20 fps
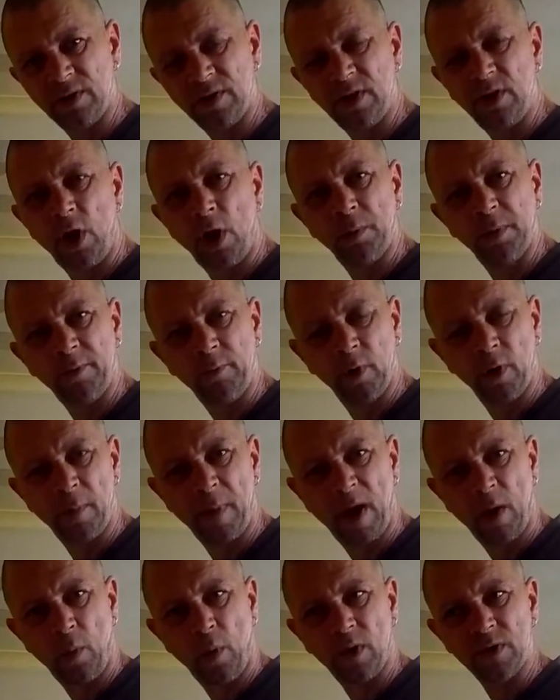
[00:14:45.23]
They normally run
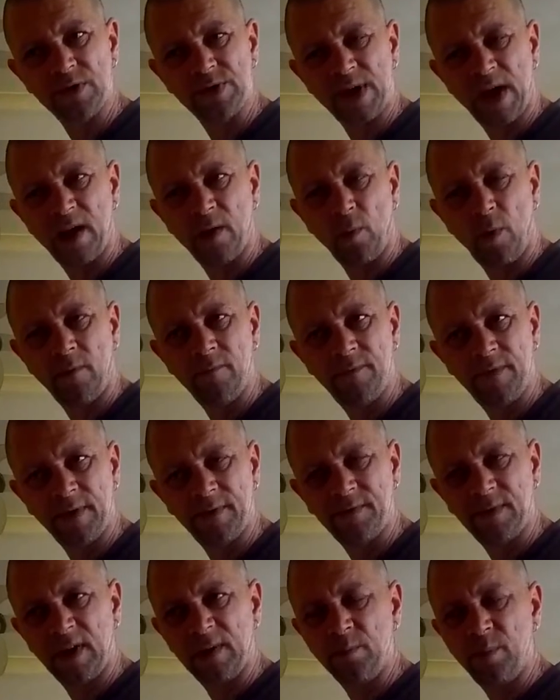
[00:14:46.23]
about 110 or
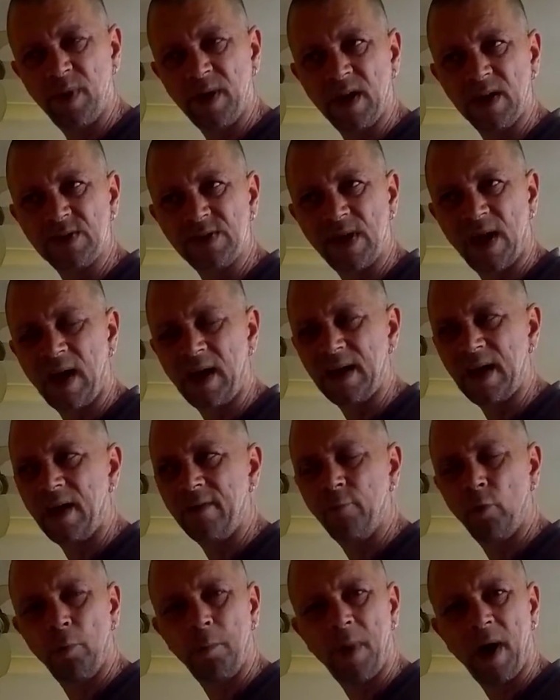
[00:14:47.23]
115 psi.
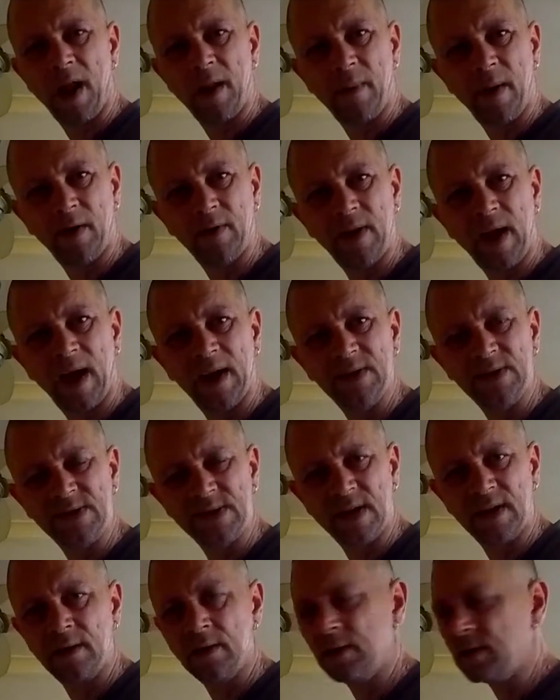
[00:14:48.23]
I run mine about 90.